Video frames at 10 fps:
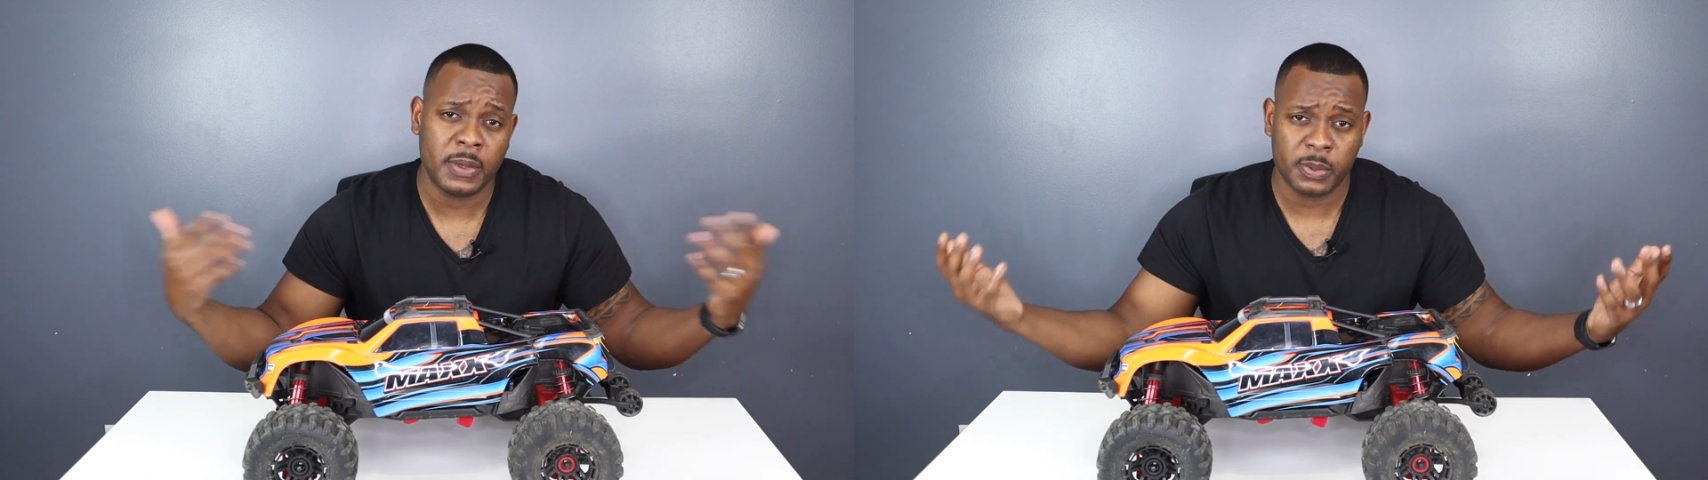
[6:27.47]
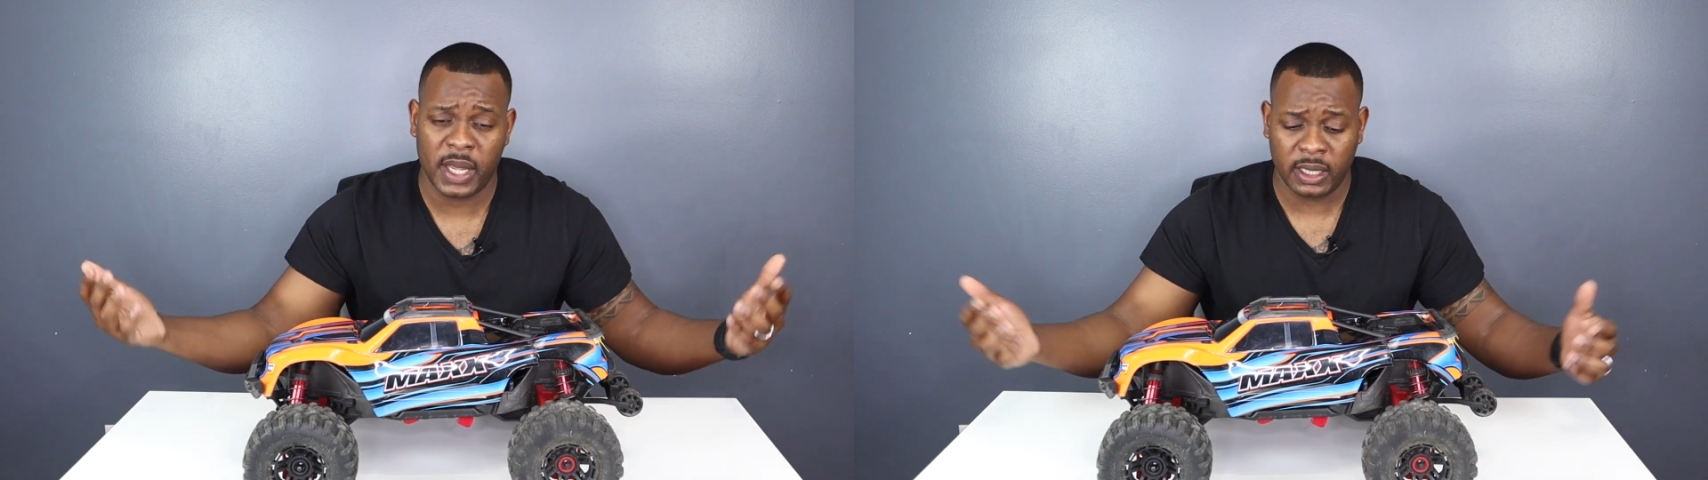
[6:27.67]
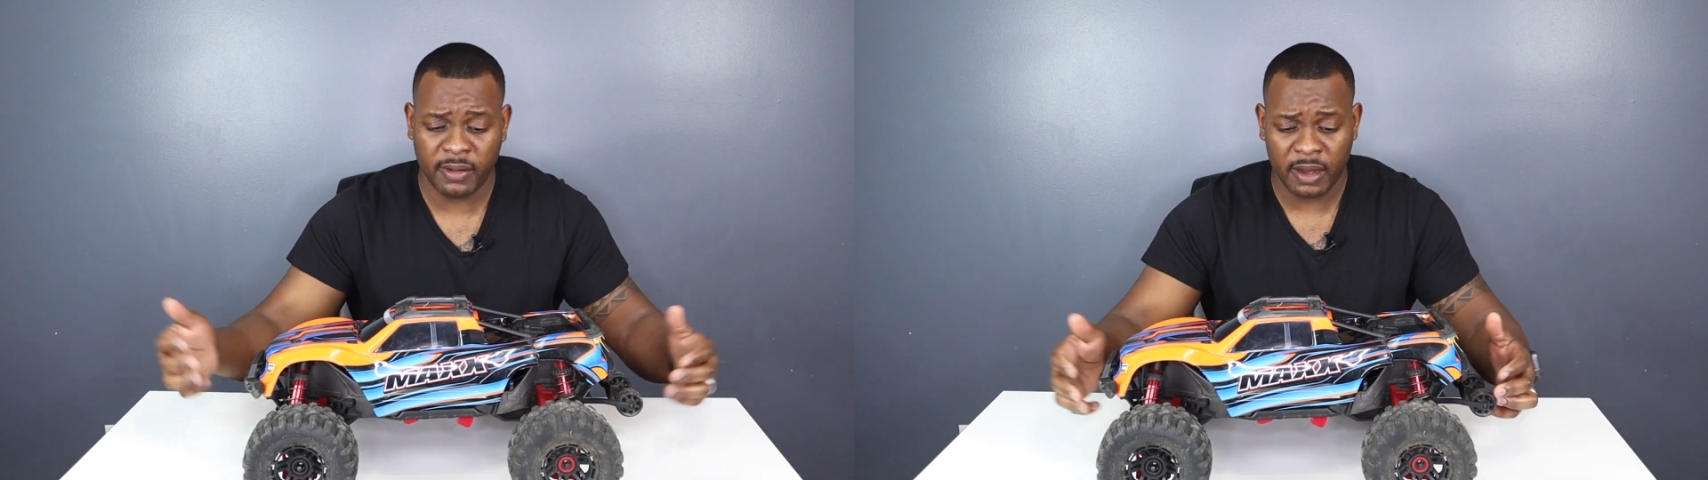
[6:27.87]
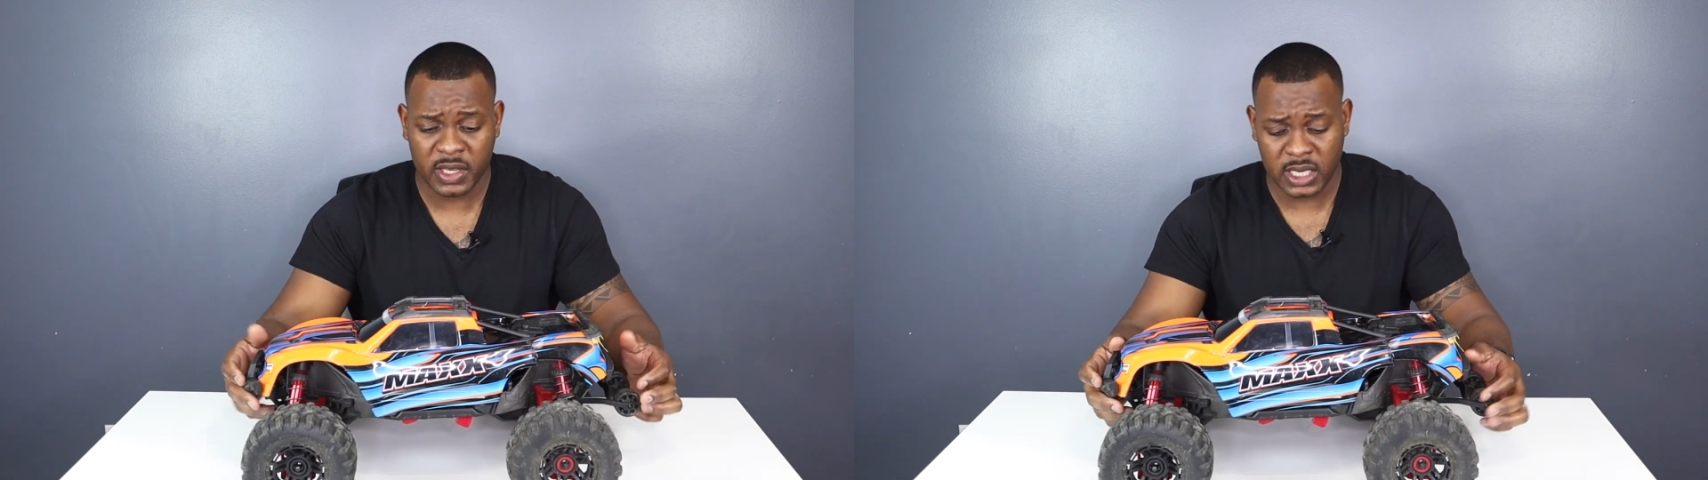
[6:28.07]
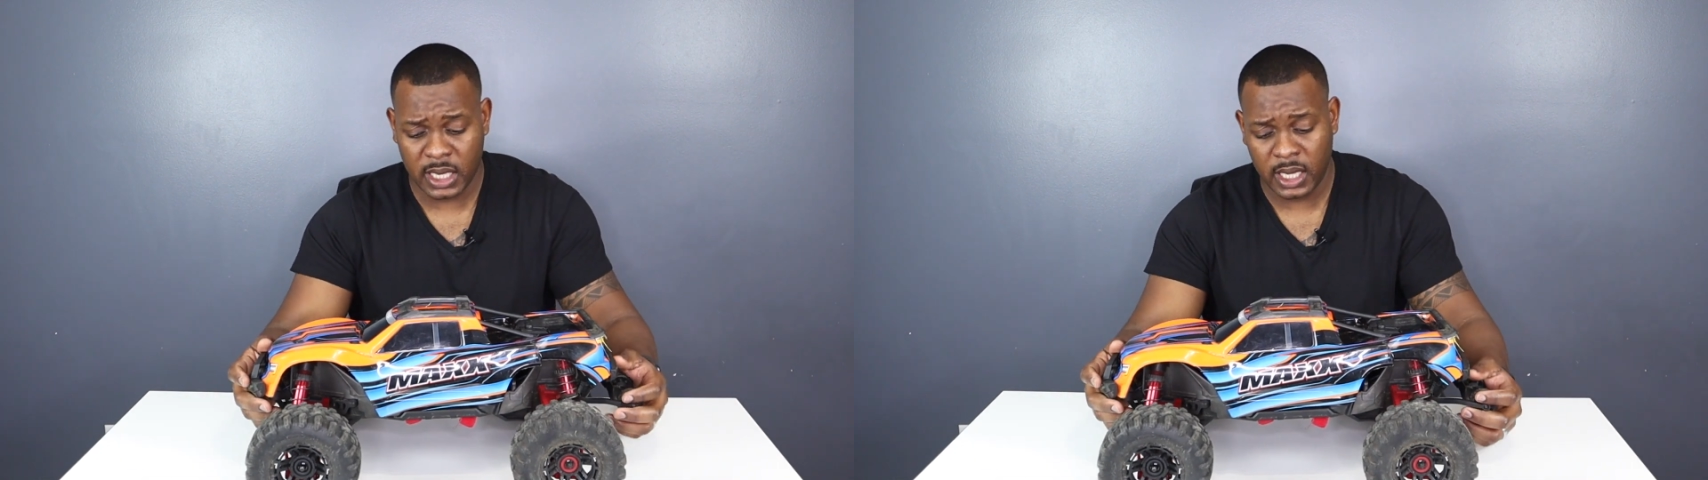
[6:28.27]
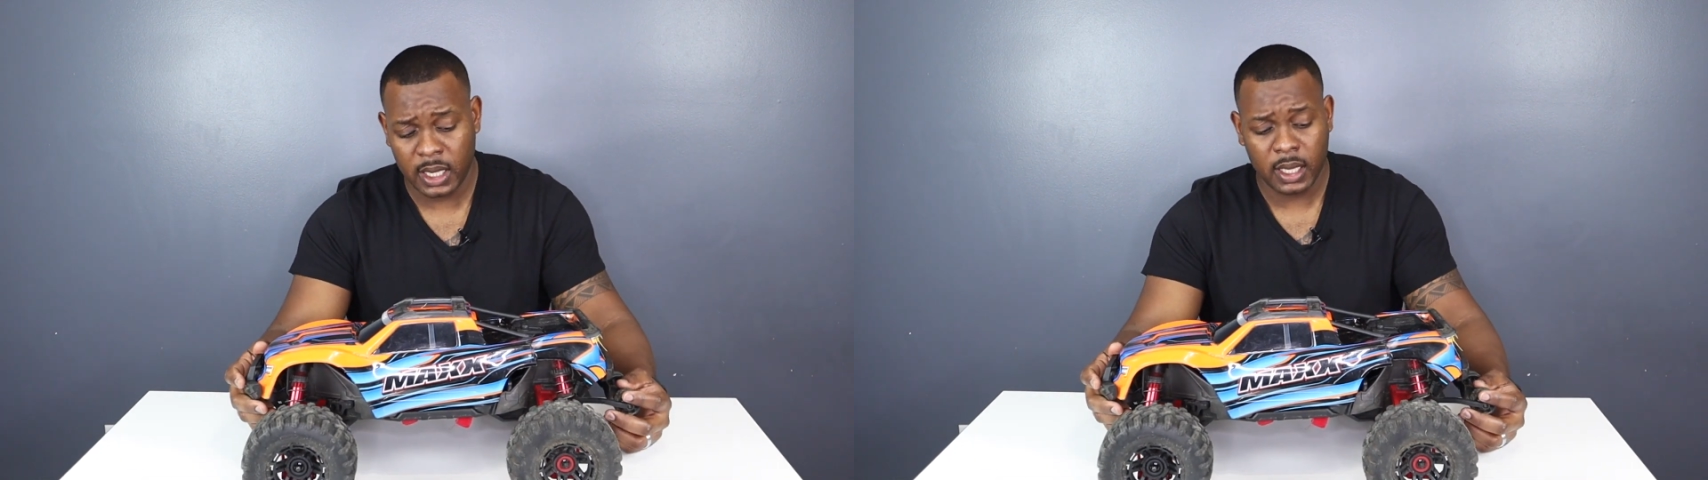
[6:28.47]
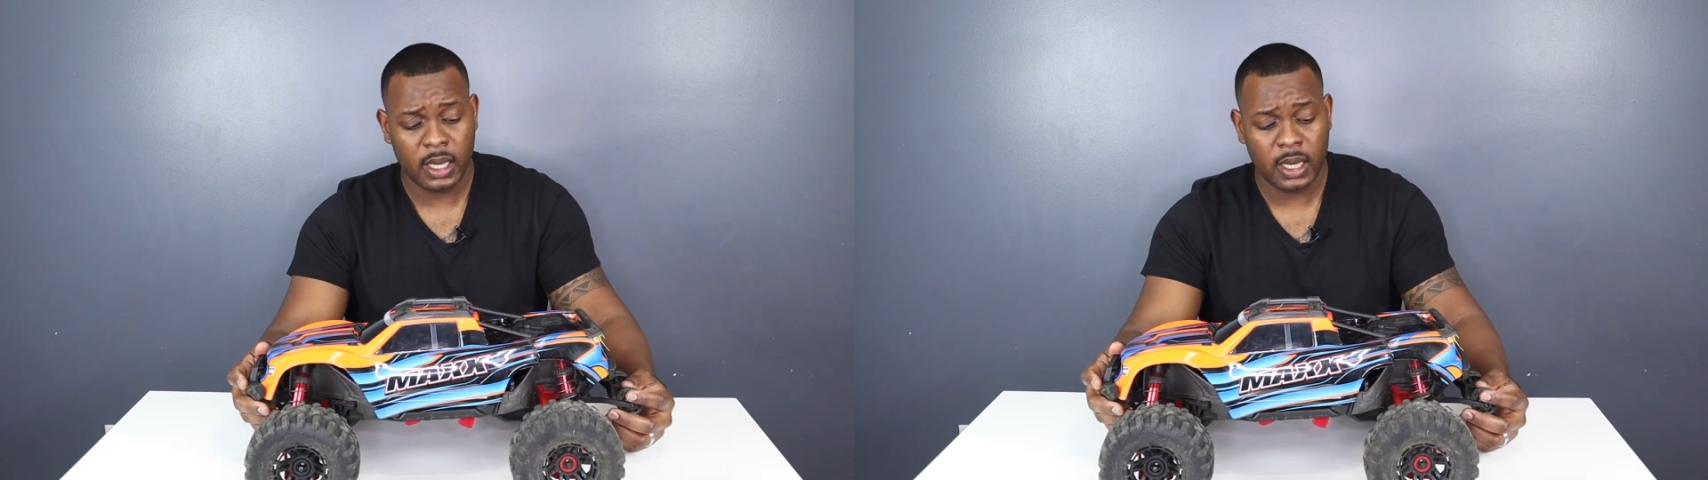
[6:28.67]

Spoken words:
perspective, obviously.